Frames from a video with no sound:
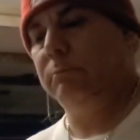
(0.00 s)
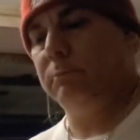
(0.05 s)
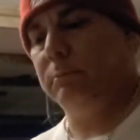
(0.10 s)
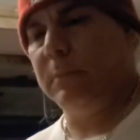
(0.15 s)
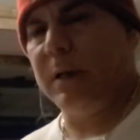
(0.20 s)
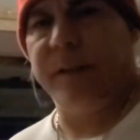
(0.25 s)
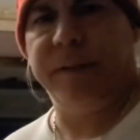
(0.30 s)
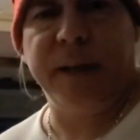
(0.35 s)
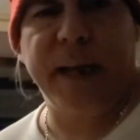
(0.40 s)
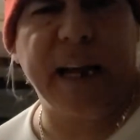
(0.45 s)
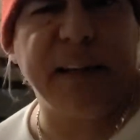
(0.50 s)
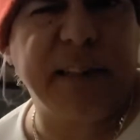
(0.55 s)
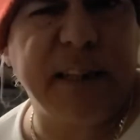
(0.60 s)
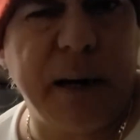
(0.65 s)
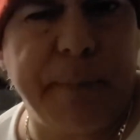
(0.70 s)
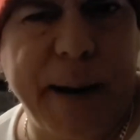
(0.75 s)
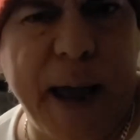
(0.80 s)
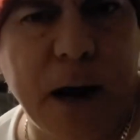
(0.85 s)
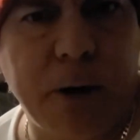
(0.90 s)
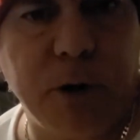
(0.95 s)
I think I said it
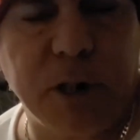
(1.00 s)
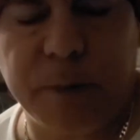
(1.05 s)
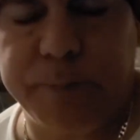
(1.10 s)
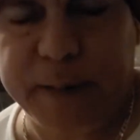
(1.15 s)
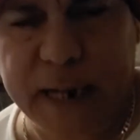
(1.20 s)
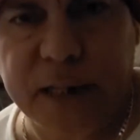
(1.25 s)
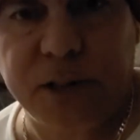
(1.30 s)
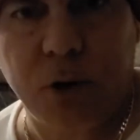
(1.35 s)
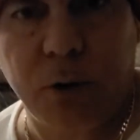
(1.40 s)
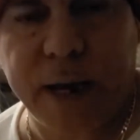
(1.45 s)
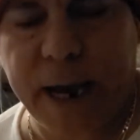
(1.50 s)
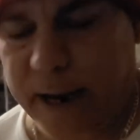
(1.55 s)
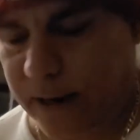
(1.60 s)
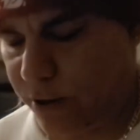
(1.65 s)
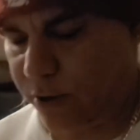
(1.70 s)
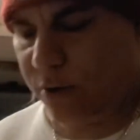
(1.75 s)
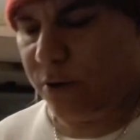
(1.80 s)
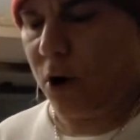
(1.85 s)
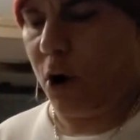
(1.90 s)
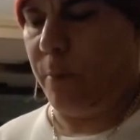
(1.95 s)
backwards, but that's okay.
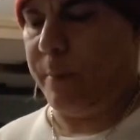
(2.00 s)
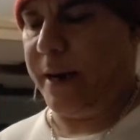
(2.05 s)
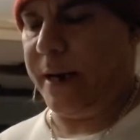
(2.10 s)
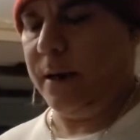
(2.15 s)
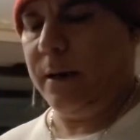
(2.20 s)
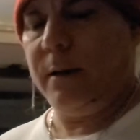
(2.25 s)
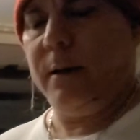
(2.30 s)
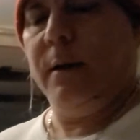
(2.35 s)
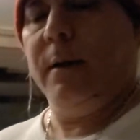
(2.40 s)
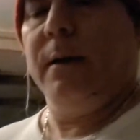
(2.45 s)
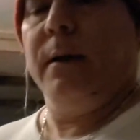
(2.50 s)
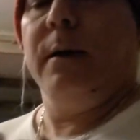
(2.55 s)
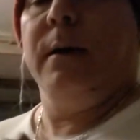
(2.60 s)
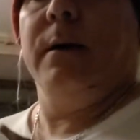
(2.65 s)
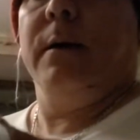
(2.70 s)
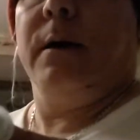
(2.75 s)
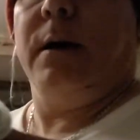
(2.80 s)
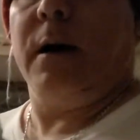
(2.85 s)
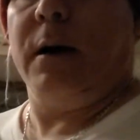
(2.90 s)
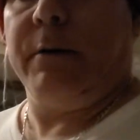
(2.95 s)
You know me.
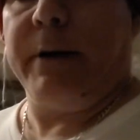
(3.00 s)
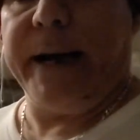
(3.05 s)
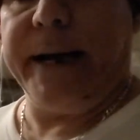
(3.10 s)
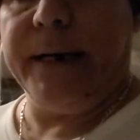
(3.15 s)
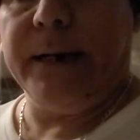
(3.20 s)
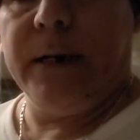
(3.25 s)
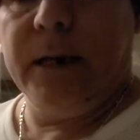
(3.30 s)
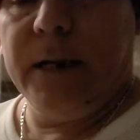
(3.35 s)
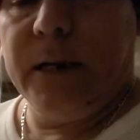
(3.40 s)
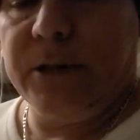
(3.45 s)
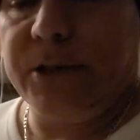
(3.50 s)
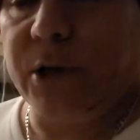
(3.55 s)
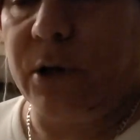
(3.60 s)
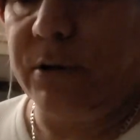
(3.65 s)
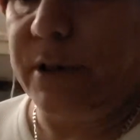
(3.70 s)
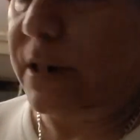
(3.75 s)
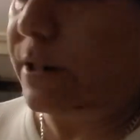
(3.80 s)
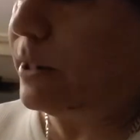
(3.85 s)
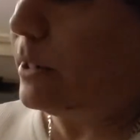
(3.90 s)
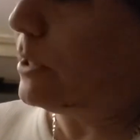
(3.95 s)
All right? So
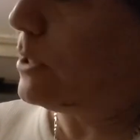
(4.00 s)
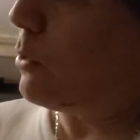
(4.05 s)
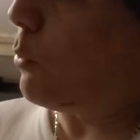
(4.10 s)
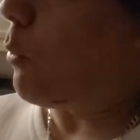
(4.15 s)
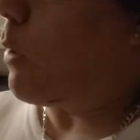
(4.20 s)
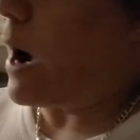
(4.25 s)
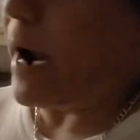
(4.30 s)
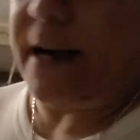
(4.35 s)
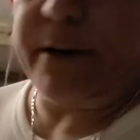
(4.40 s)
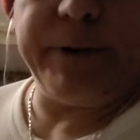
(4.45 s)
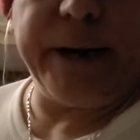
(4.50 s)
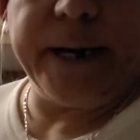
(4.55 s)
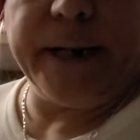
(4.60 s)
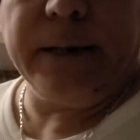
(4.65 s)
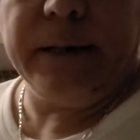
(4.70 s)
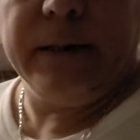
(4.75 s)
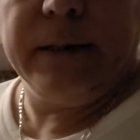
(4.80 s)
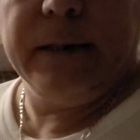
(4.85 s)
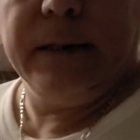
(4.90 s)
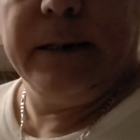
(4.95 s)
this is the wiring,
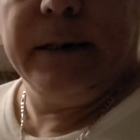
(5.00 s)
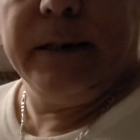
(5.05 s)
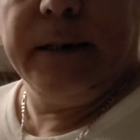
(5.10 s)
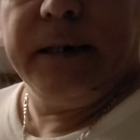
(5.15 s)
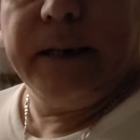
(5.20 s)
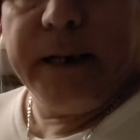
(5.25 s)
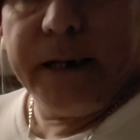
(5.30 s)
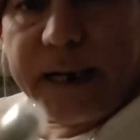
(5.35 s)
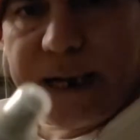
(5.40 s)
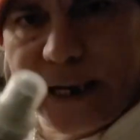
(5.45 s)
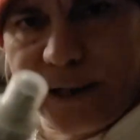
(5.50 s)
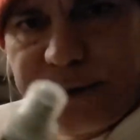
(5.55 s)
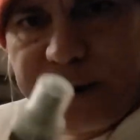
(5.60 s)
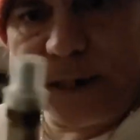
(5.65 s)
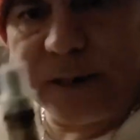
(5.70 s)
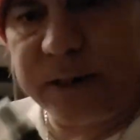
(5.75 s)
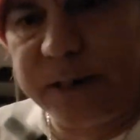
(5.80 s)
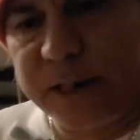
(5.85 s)
and this